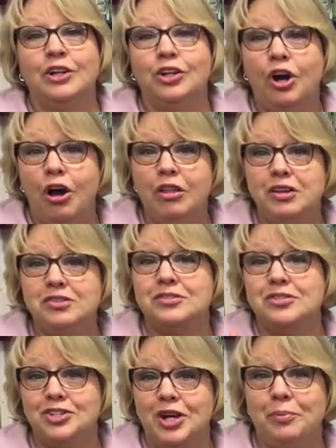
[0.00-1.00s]
Call us,
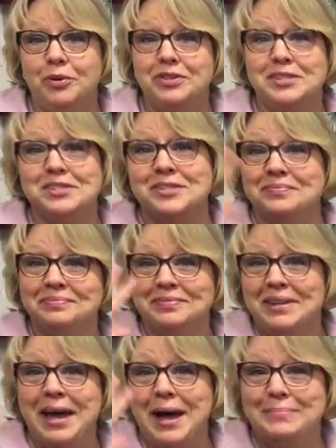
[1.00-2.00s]
shop with us.
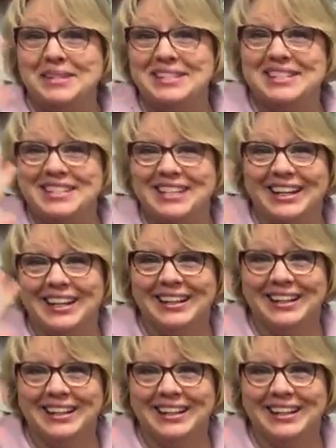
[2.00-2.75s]
Happy stitching.